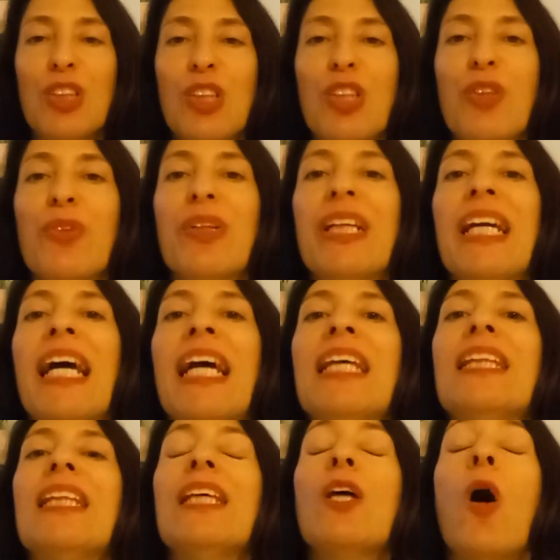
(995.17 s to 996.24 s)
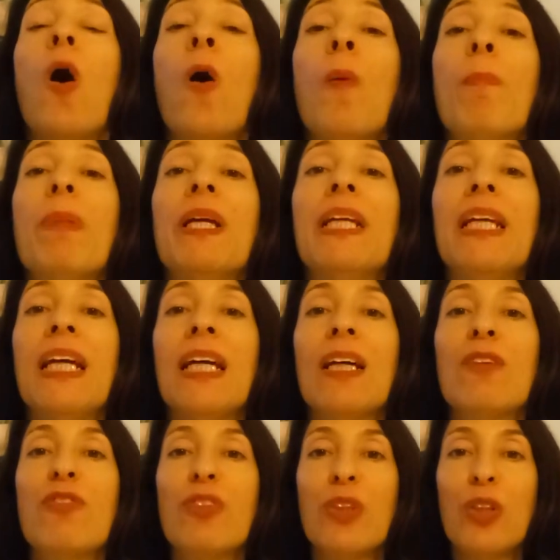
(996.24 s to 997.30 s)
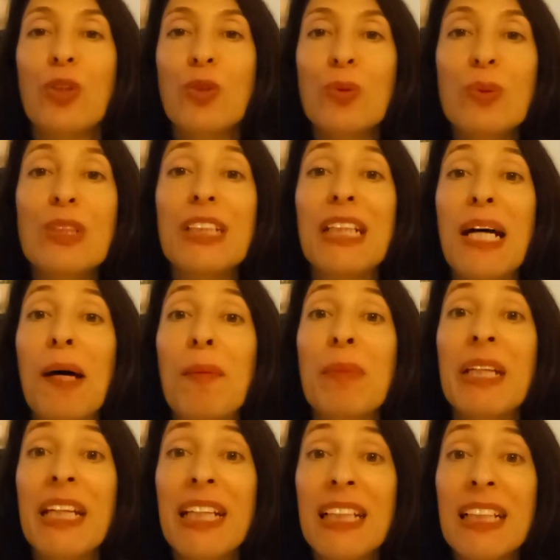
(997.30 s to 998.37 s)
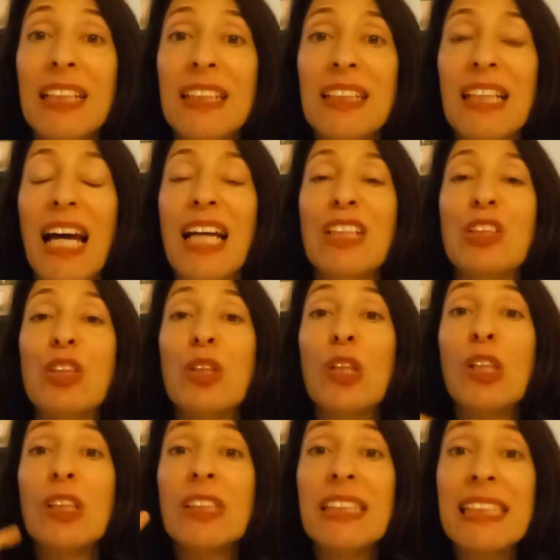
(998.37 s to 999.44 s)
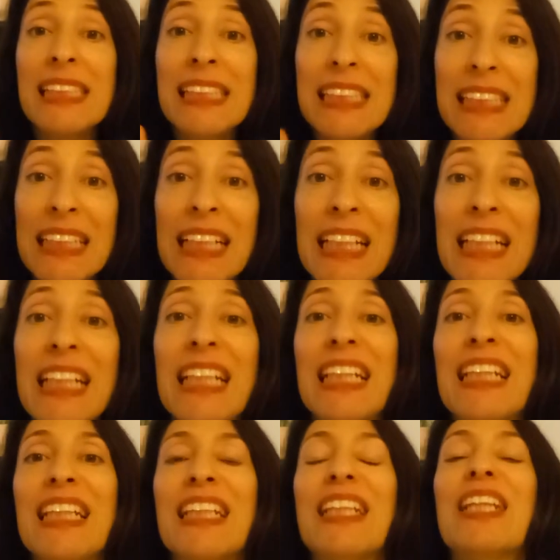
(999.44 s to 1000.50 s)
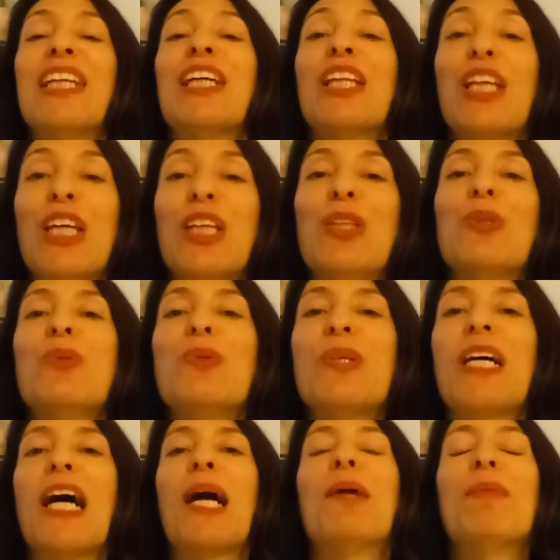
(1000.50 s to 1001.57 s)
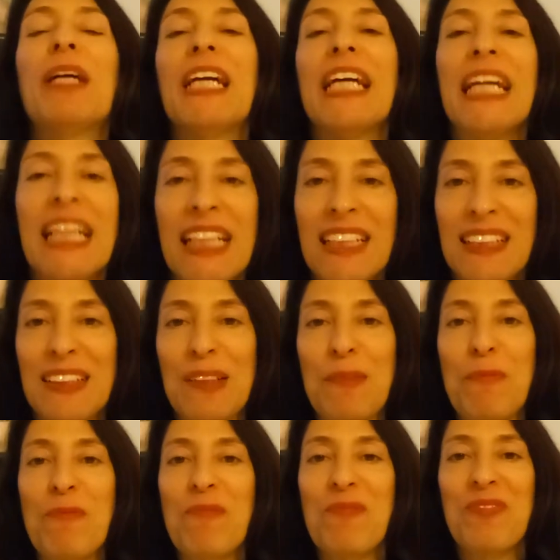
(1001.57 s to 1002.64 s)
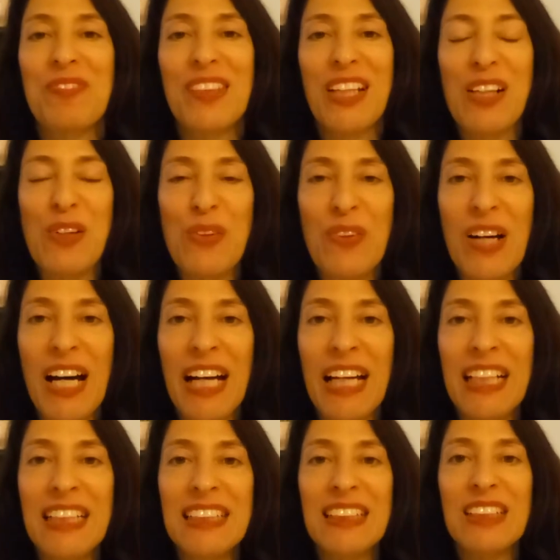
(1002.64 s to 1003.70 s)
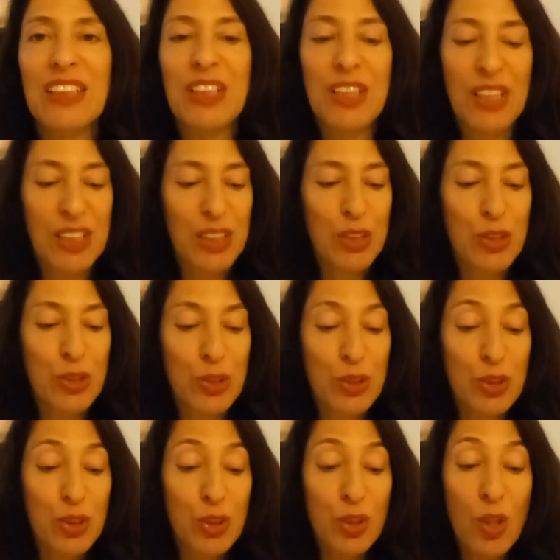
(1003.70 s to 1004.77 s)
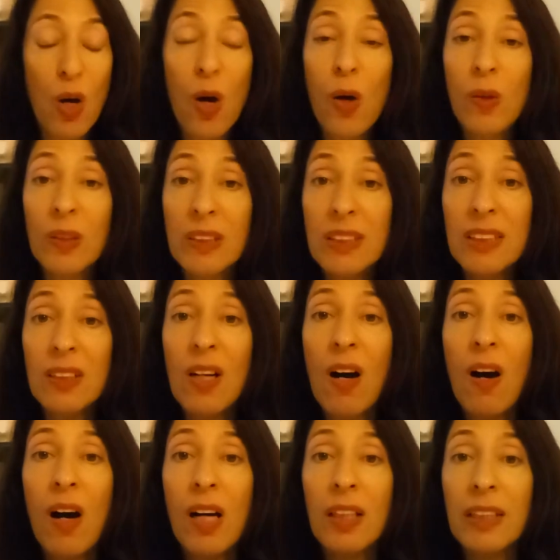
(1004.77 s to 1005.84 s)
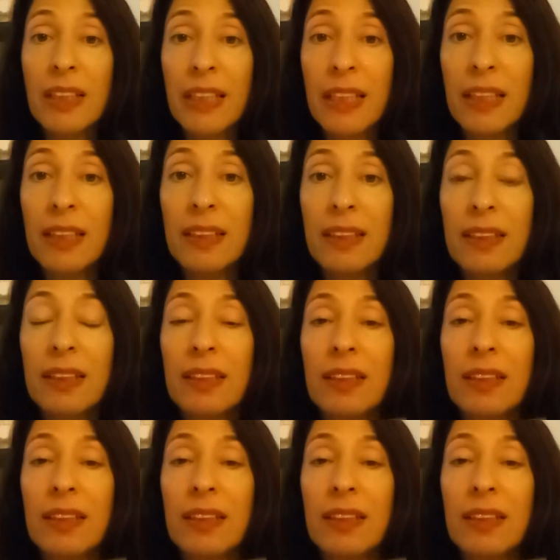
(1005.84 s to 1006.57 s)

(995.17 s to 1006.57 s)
create the opening for the new to come in, and you'll see the new coming in. All right, your soul is calling.